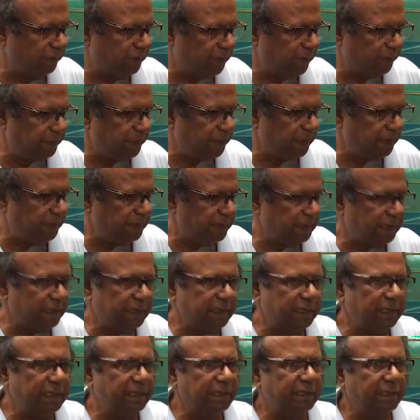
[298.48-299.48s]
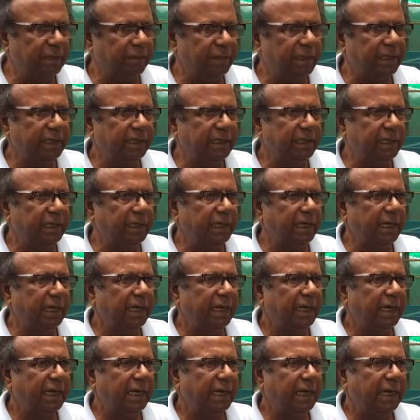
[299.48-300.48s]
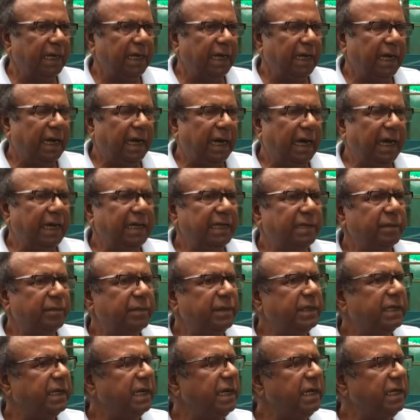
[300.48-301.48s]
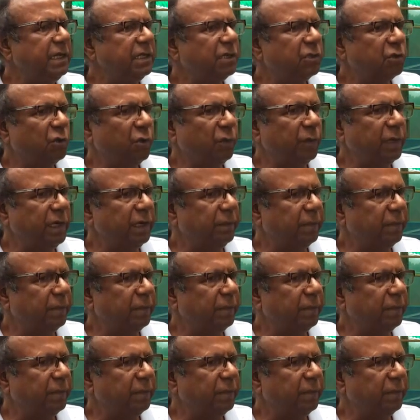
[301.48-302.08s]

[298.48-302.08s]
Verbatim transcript: fifteen, sixteen, seventeen, I have trained so many